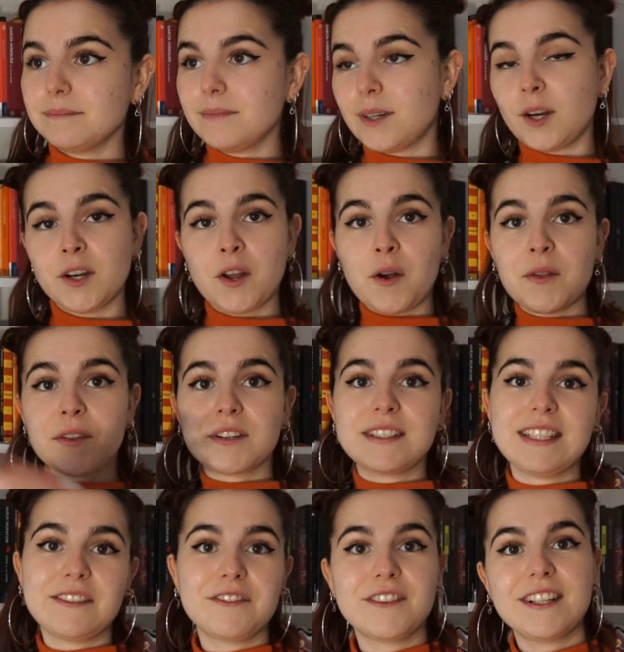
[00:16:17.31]
on all their
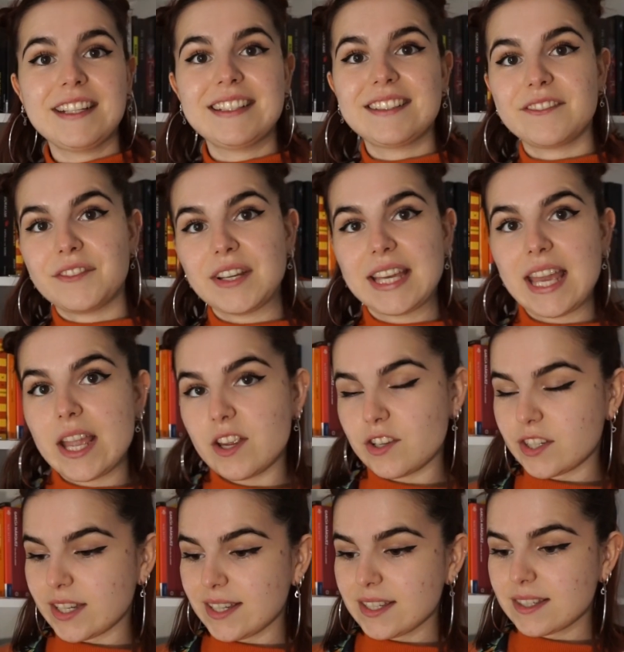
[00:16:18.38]
different
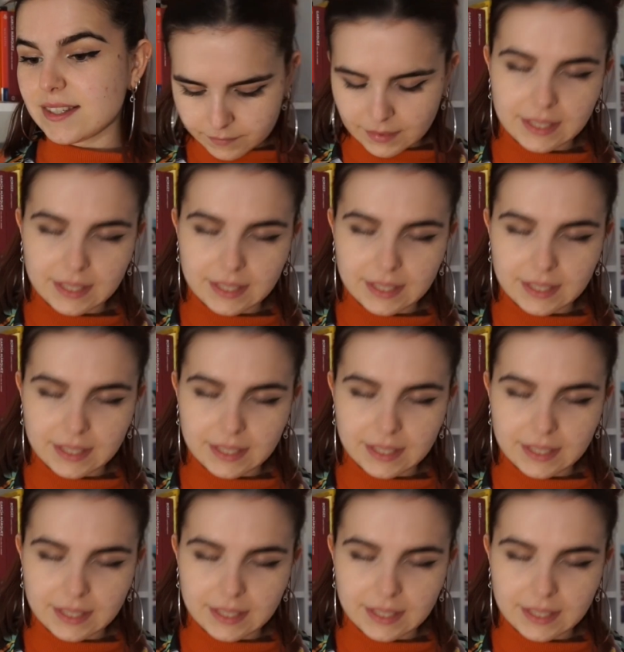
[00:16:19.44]
vacations.